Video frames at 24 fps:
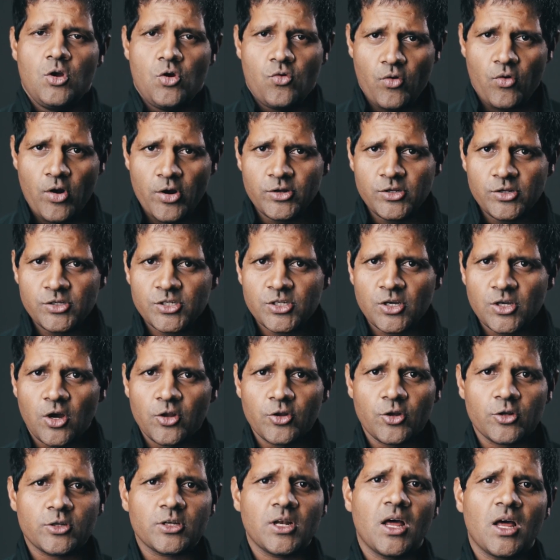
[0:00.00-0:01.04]
Runners are
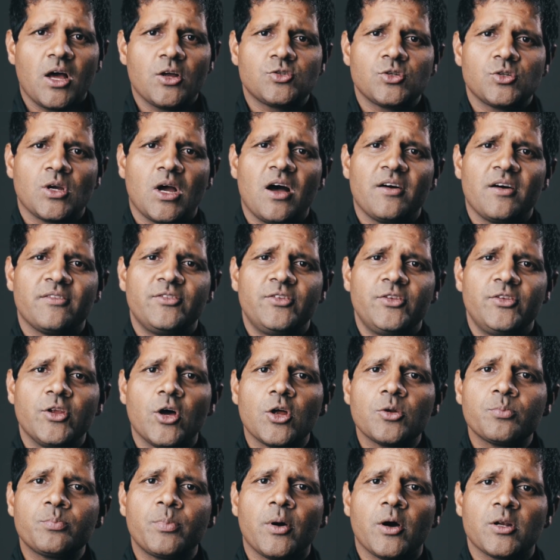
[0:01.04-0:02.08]
not allowed to have
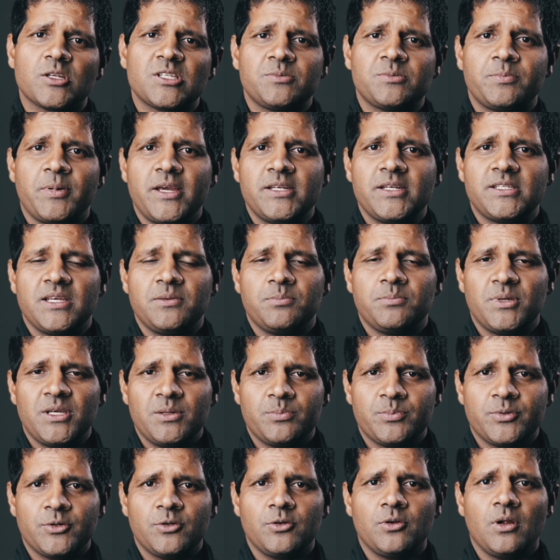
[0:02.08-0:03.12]
non-participating
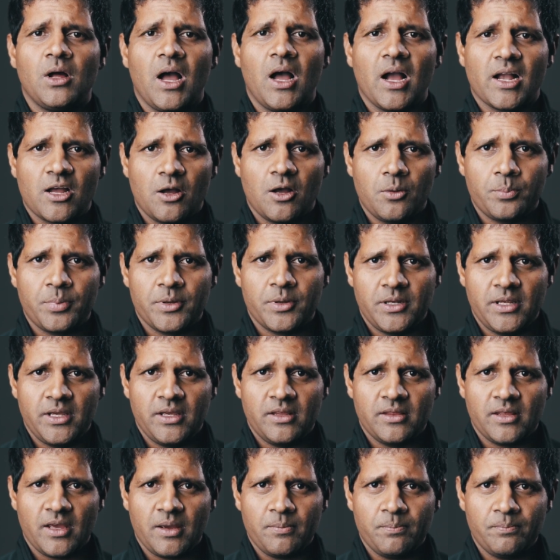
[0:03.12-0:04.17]
people
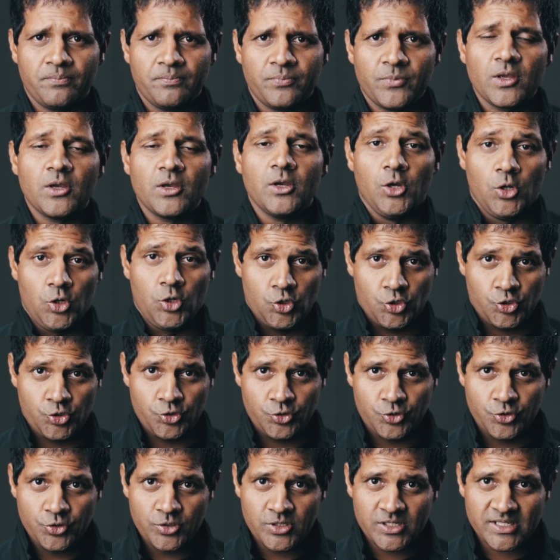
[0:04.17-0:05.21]
accompanying them.
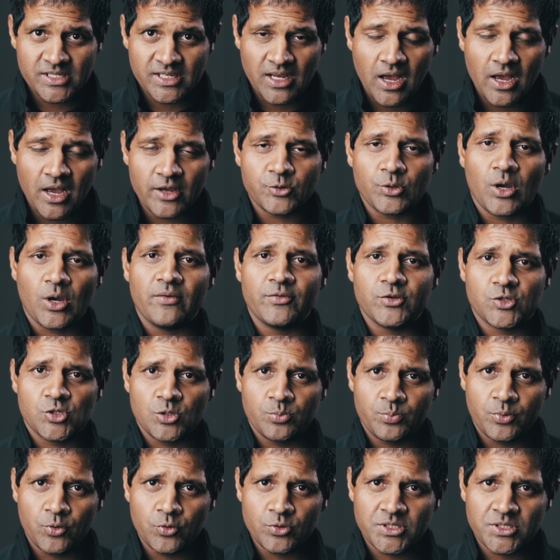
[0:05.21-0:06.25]
Should you decide to have a
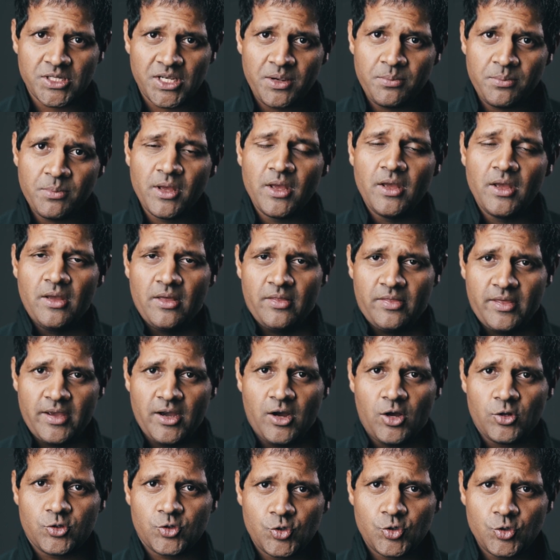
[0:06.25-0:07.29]
support team, there
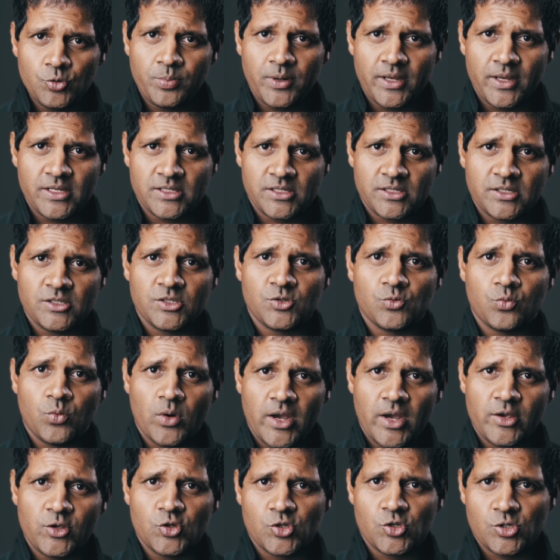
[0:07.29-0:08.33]
are 2 places
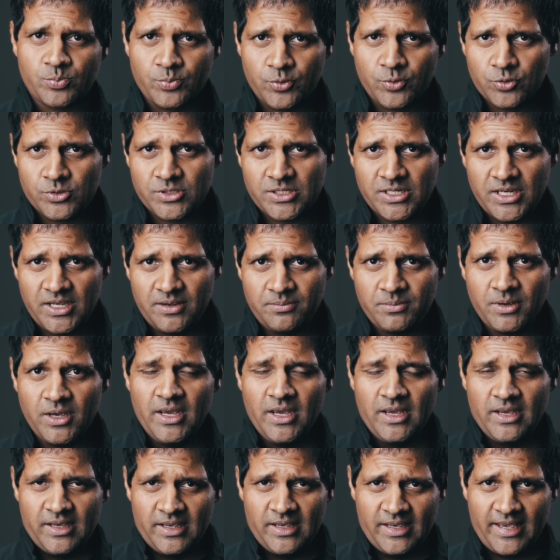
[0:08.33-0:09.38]
where your support team
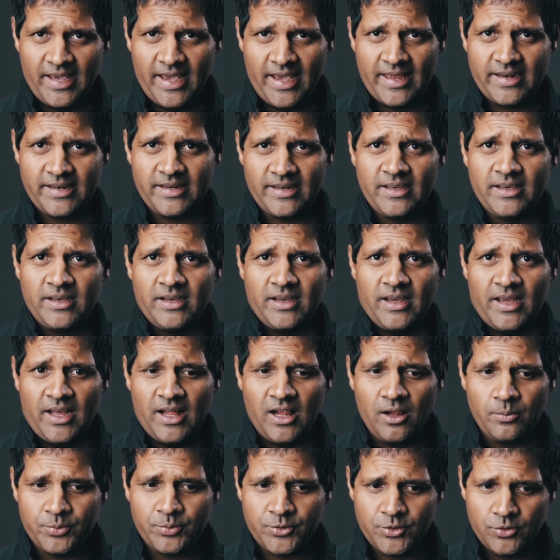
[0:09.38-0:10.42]
can
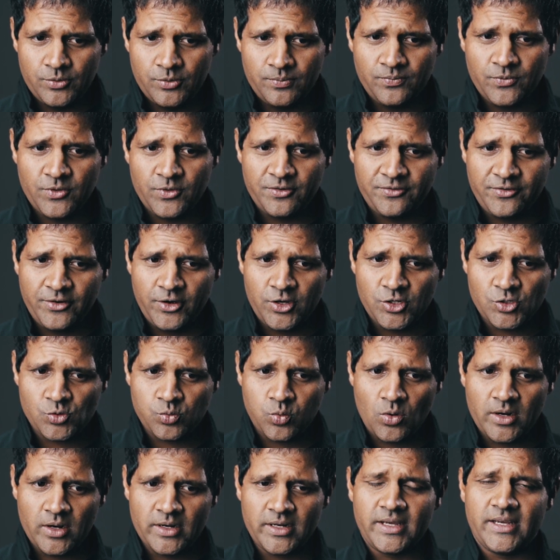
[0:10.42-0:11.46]
help you. The first
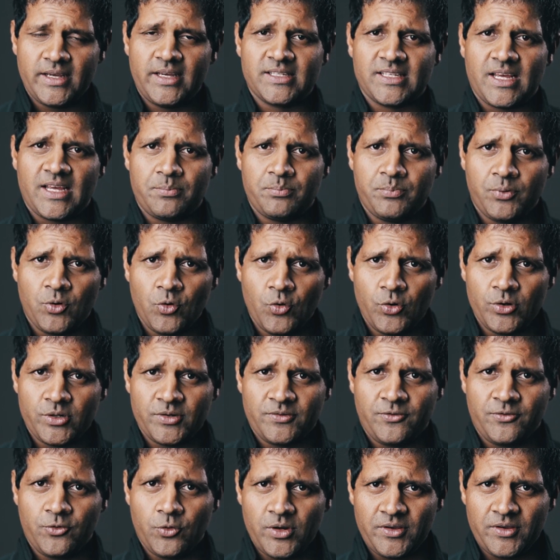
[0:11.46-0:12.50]
one is at point
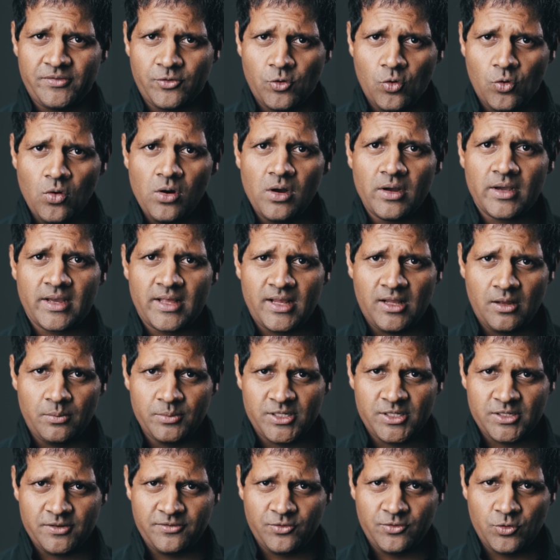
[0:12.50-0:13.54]
44,
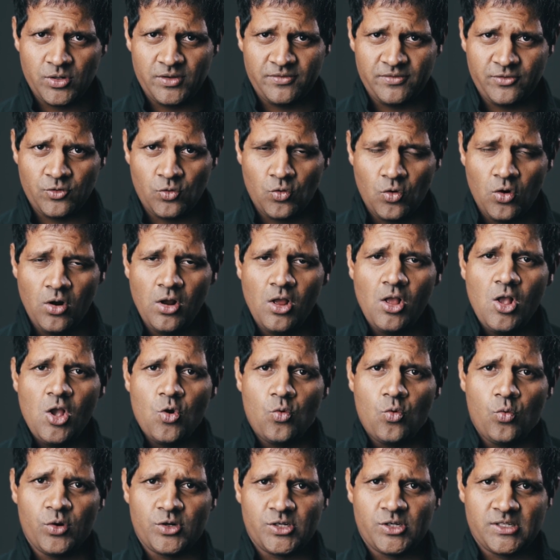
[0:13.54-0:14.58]
kilometer 44,
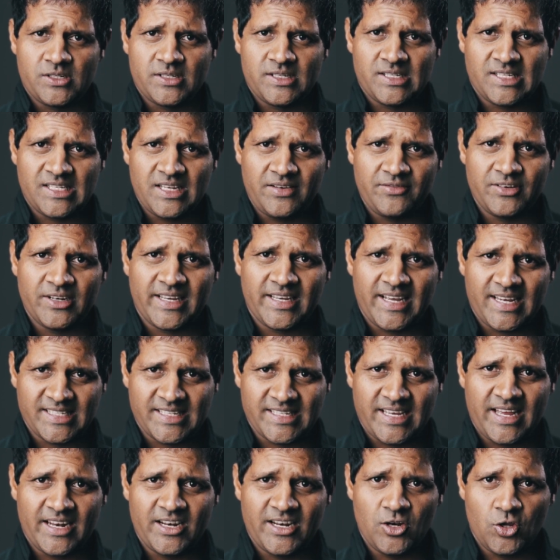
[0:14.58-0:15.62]
which is the 7
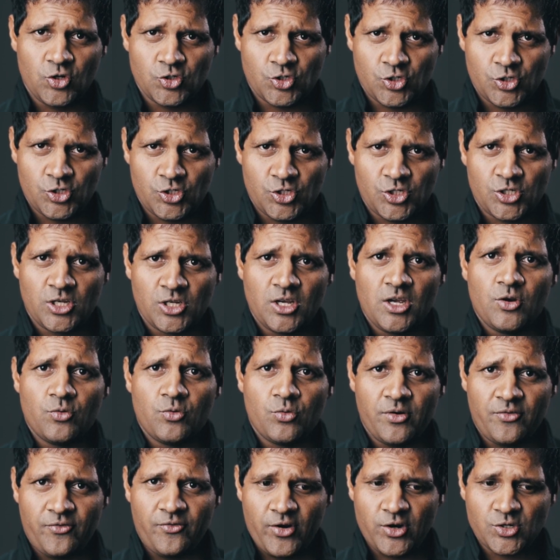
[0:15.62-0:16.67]
Cascade Lodges
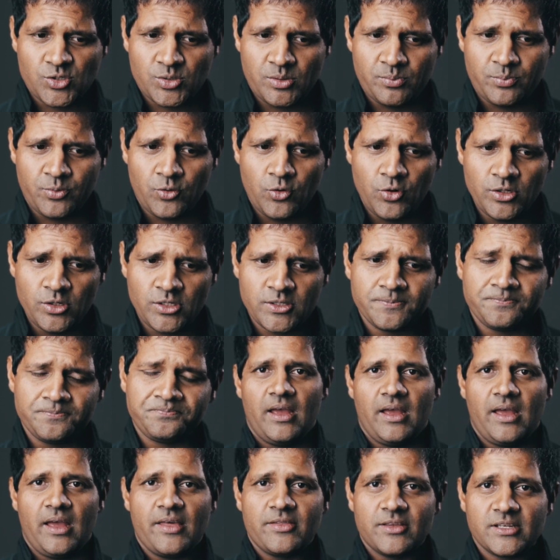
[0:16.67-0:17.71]
refreshment point.
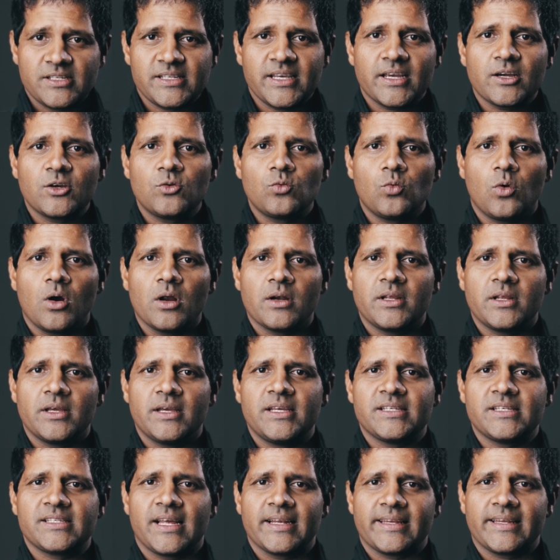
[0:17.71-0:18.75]
And the second one
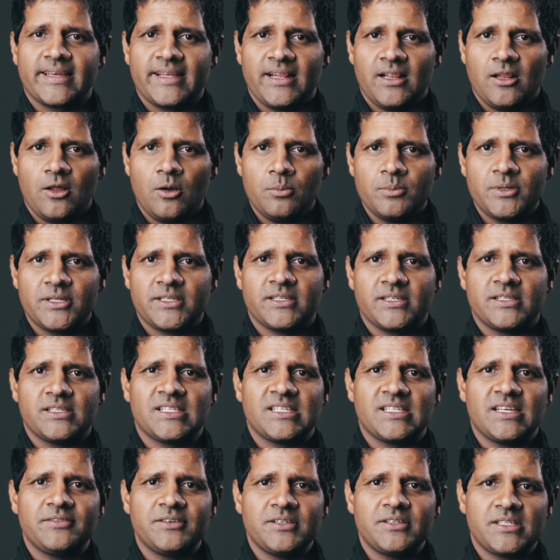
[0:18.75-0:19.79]
is at kilometer
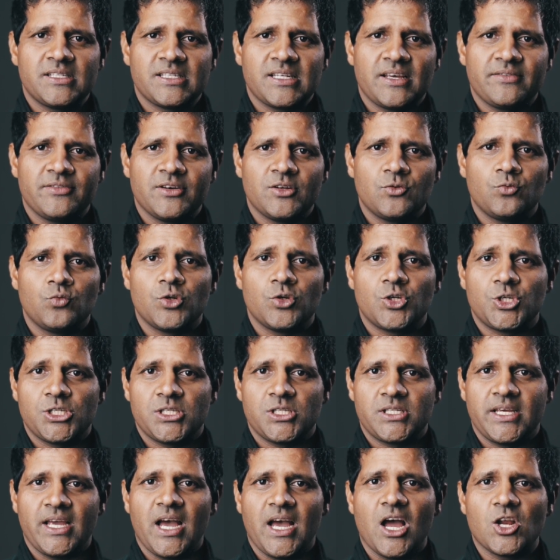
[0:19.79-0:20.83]
77, which is
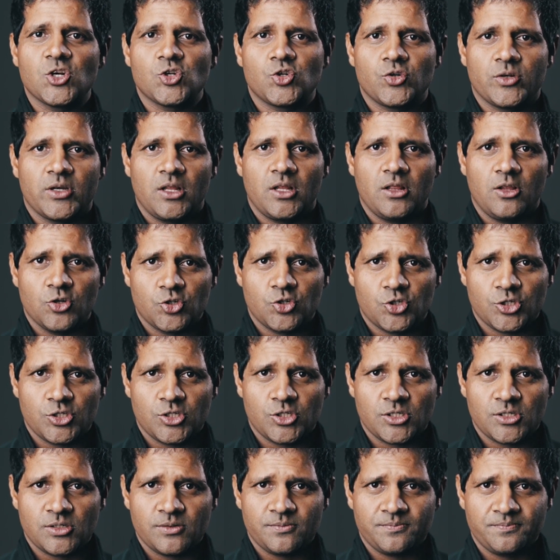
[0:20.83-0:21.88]
the Andrea
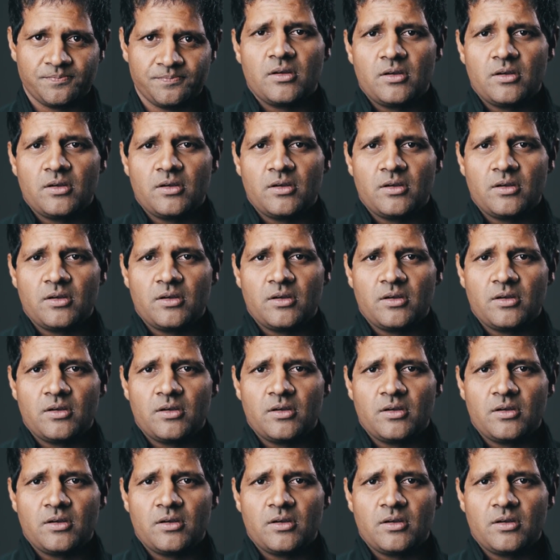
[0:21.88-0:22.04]
Lodges.